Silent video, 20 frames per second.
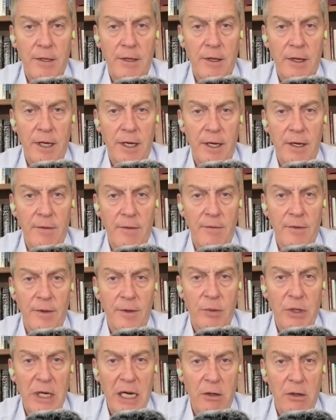The
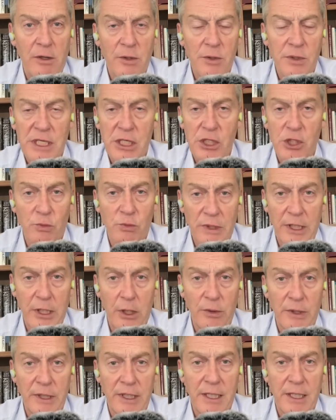prior authorization really
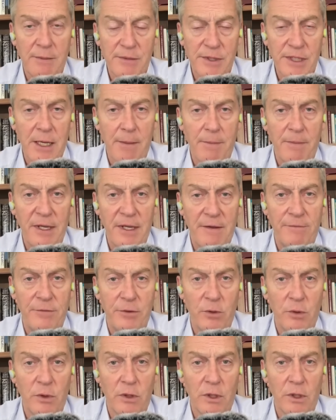only comes up if
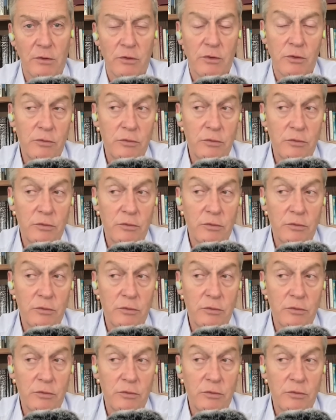you are